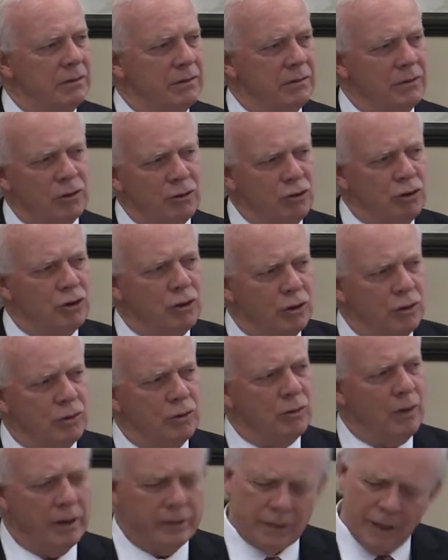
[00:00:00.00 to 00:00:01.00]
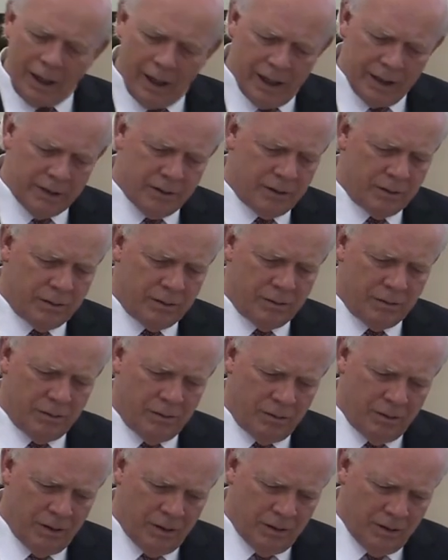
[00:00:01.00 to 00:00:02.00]
You do, I do.
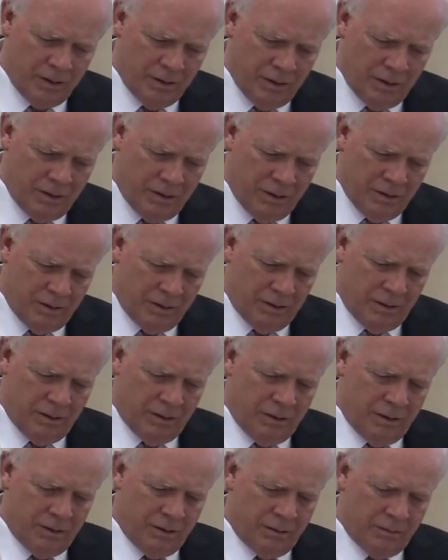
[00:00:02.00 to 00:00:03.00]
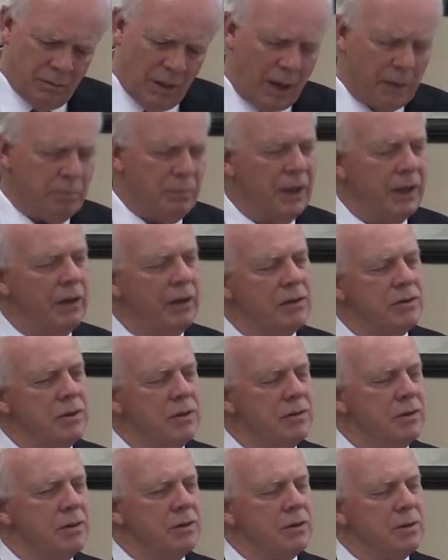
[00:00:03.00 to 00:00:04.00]
My parents
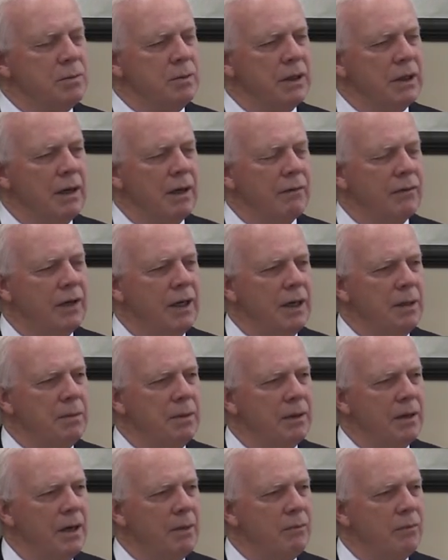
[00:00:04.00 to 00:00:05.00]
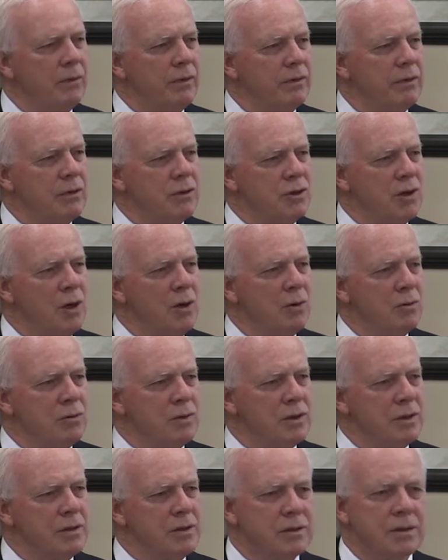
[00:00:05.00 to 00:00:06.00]
used to speak of keeping up with the
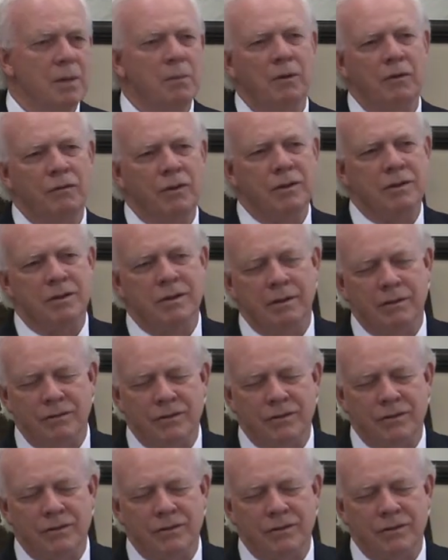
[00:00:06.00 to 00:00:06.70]
Joneses. Some of you still